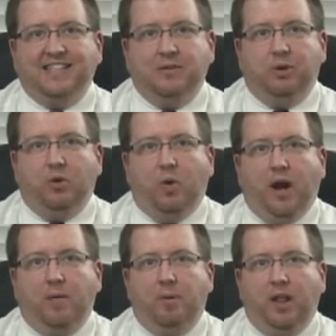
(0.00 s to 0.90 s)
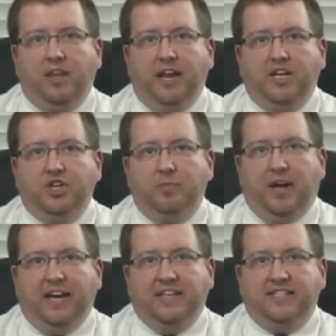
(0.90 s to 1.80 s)
that require pollination
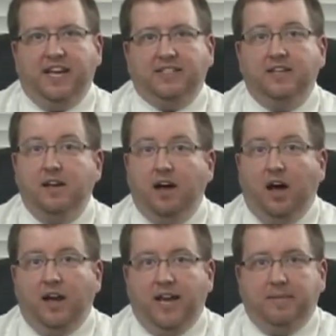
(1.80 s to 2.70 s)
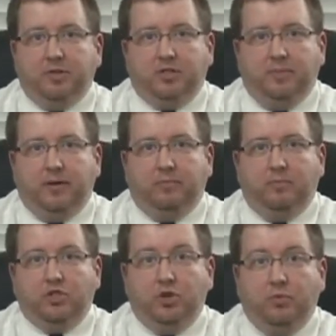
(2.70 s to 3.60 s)
by insects, unable to, be,
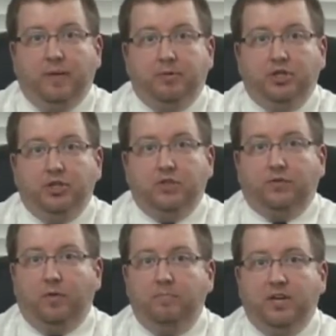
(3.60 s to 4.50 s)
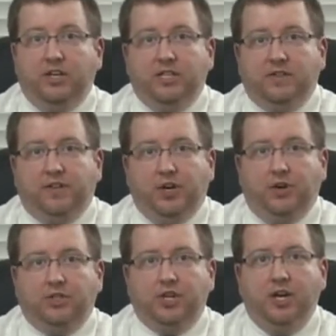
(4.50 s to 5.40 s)
to reproduce for millions of
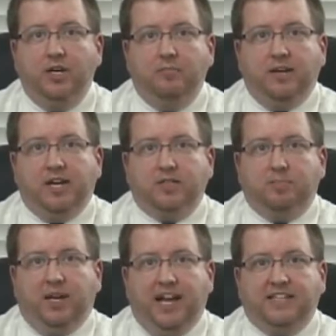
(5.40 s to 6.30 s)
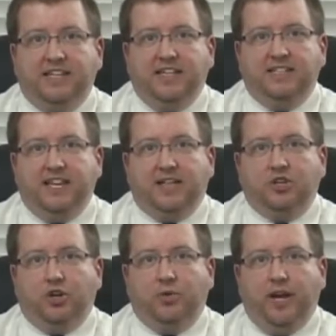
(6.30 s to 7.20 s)
years because plants and insects
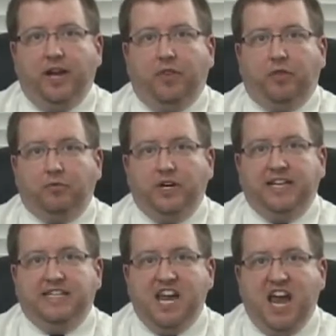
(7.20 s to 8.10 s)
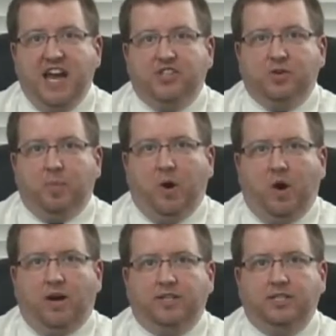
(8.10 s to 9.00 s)
are created three days
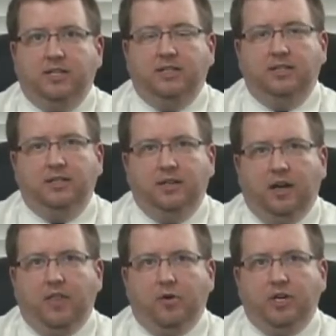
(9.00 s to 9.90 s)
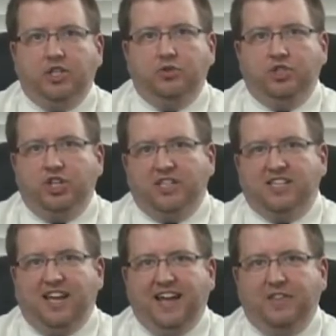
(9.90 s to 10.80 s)
apart. Other issues
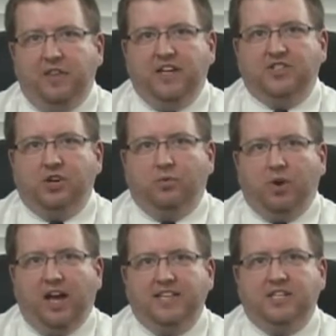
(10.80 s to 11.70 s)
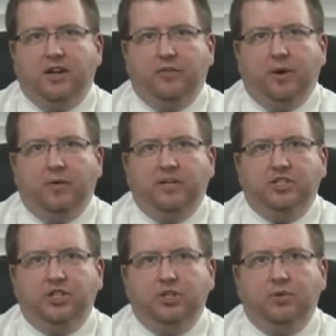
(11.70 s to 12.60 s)
just like this arise in other
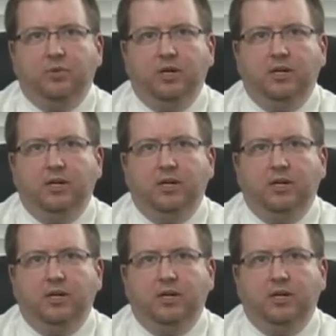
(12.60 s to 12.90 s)
areas too.